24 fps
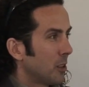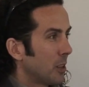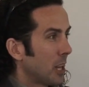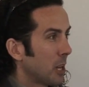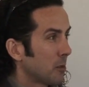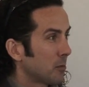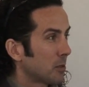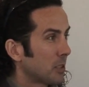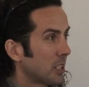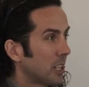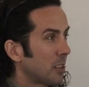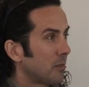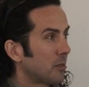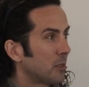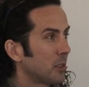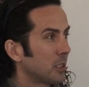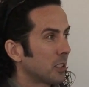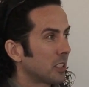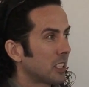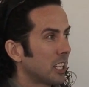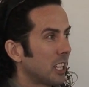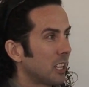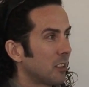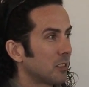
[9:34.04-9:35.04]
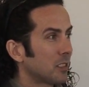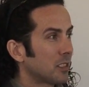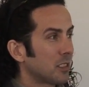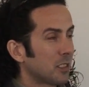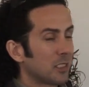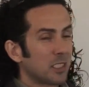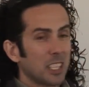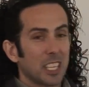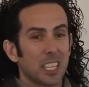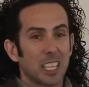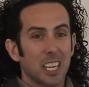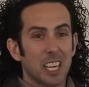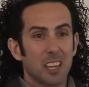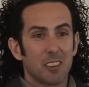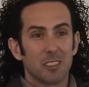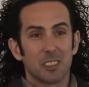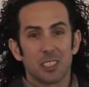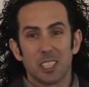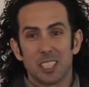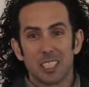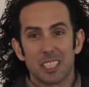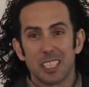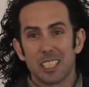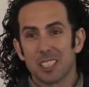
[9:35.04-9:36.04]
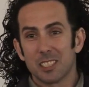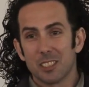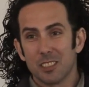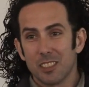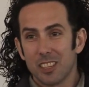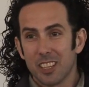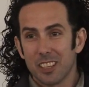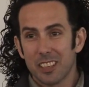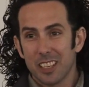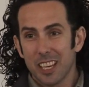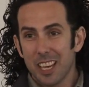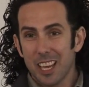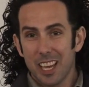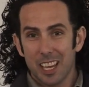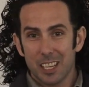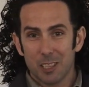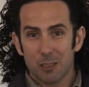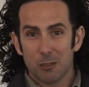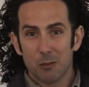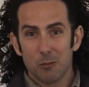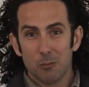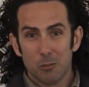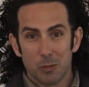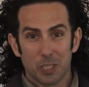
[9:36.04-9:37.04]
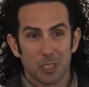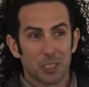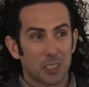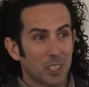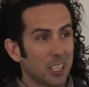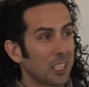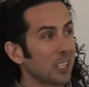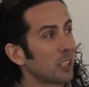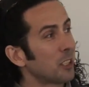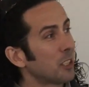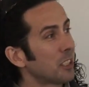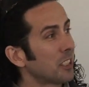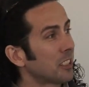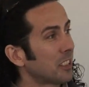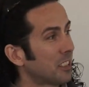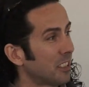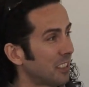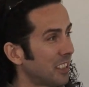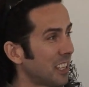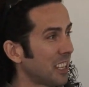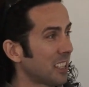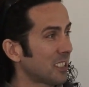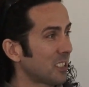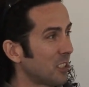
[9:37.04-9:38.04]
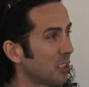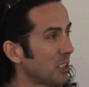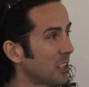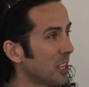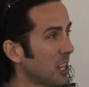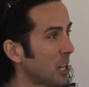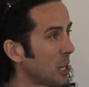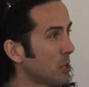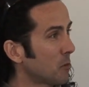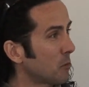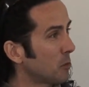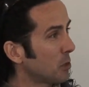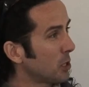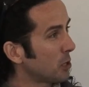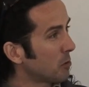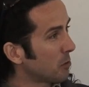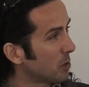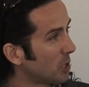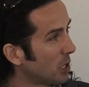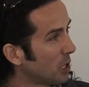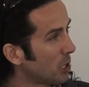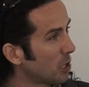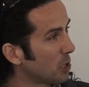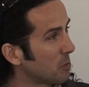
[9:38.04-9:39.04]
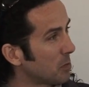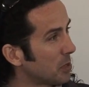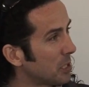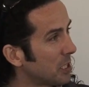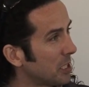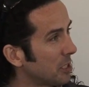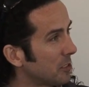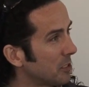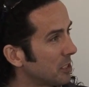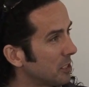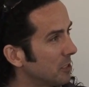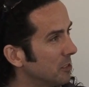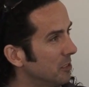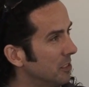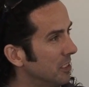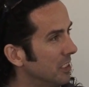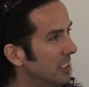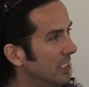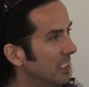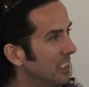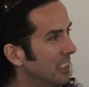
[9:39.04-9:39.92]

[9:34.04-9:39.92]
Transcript: That was our first harvest. The second harvest I didn't do like that at all because I learnt that that's a lot of hard work with a lot of material.